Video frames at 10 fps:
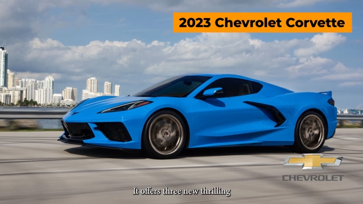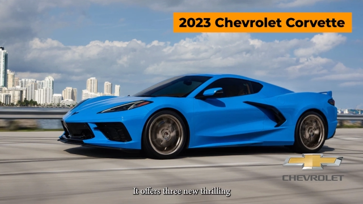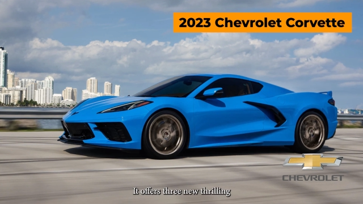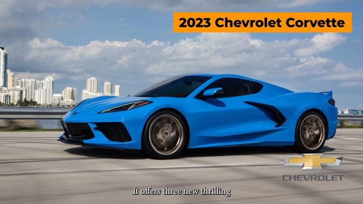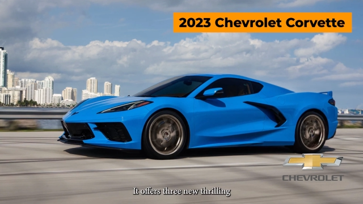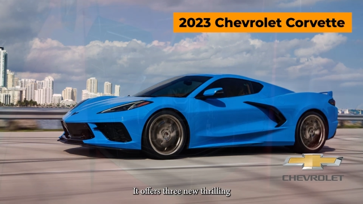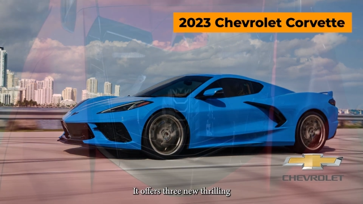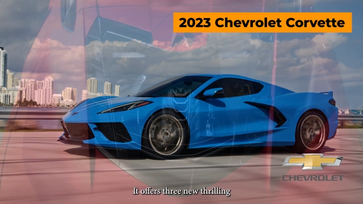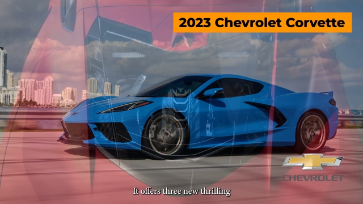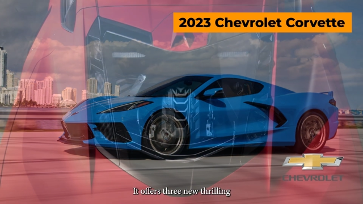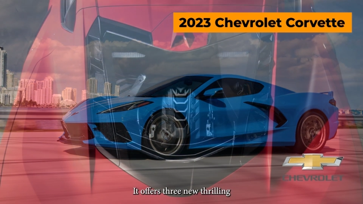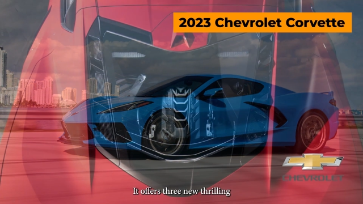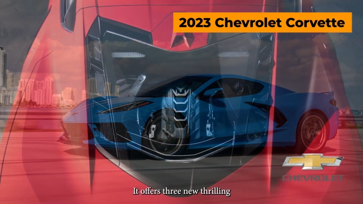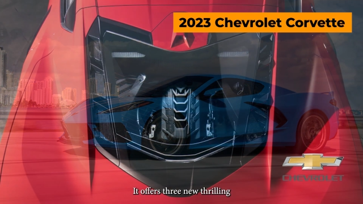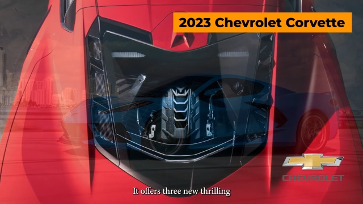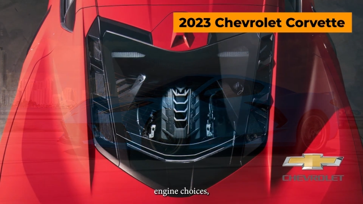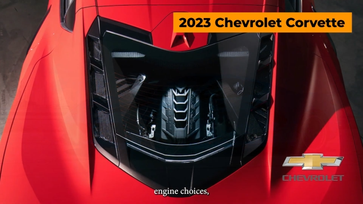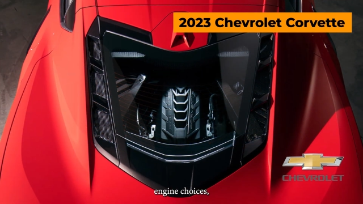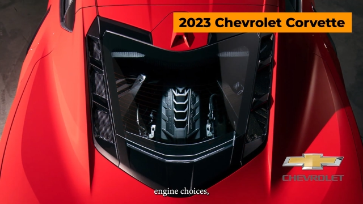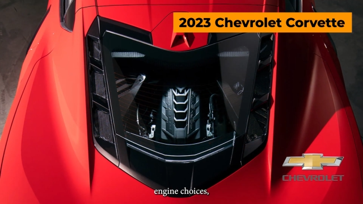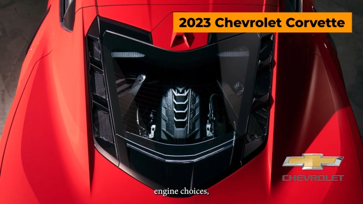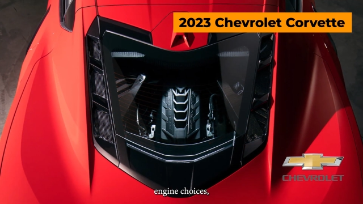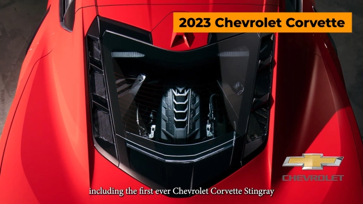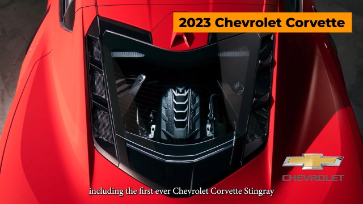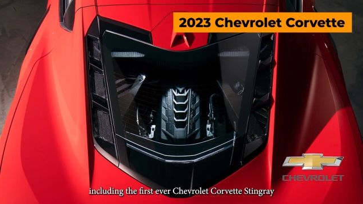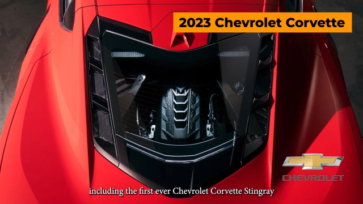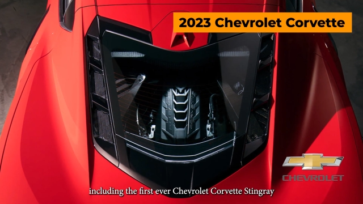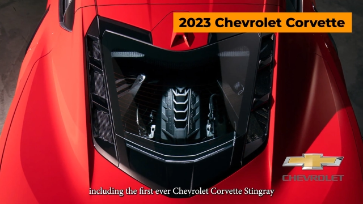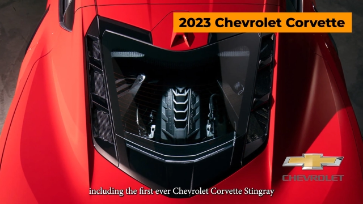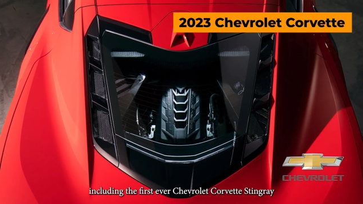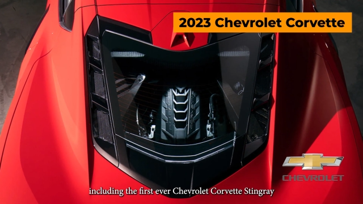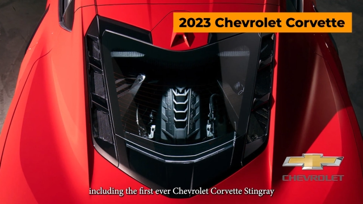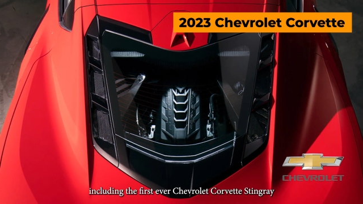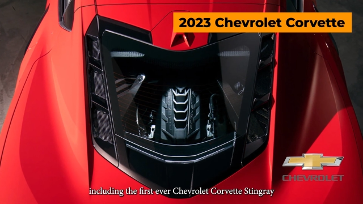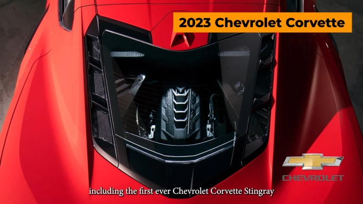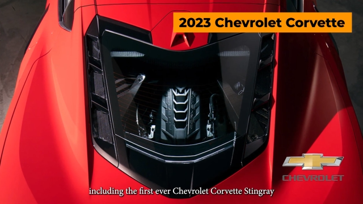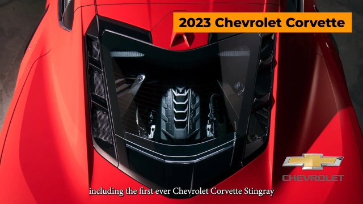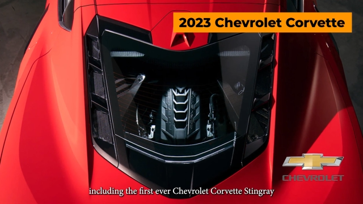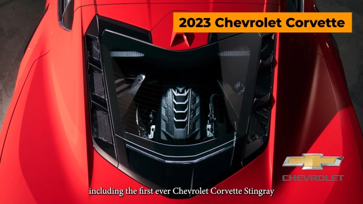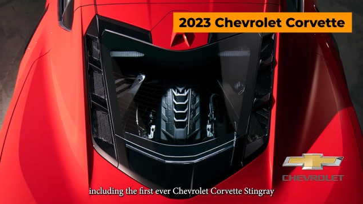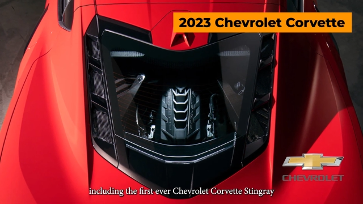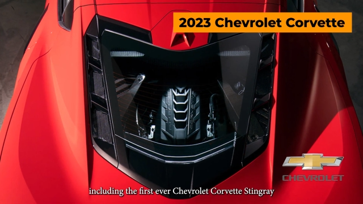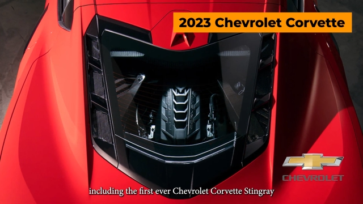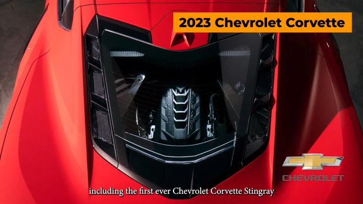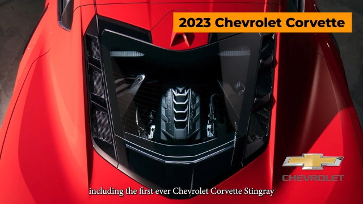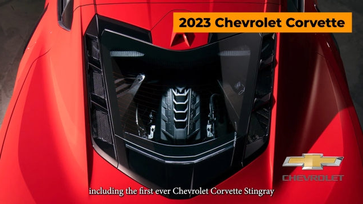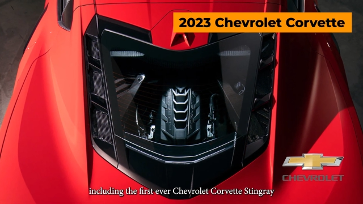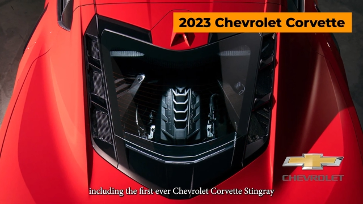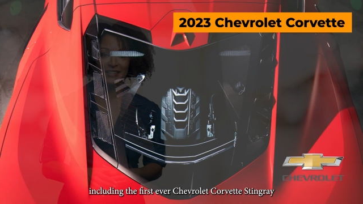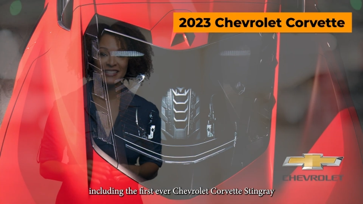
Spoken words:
[unreadable: no face in view]